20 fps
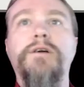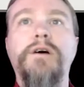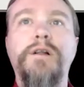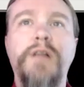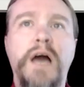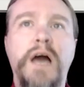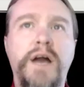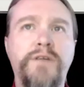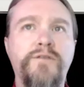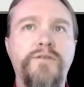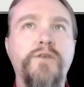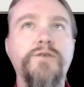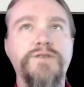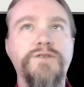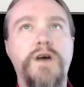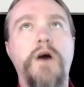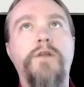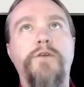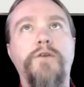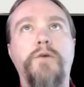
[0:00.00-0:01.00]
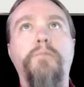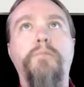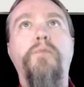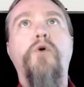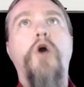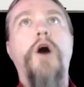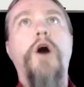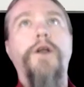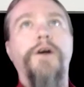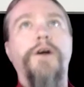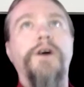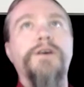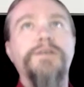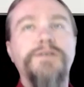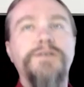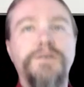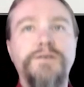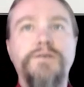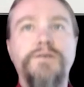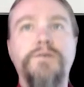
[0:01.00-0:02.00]
a lot of those other
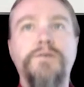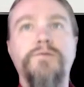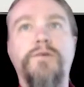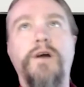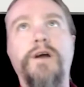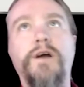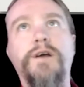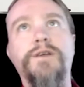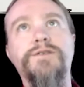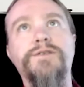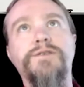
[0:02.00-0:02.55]
products, right?